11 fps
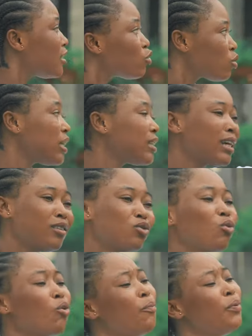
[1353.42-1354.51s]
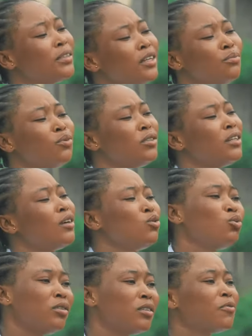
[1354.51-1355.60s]
Let just enter this uncompleted building and
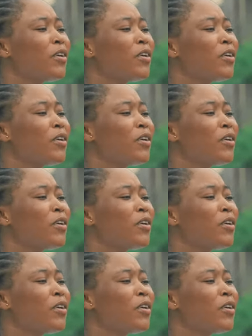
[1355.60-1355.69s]
do it.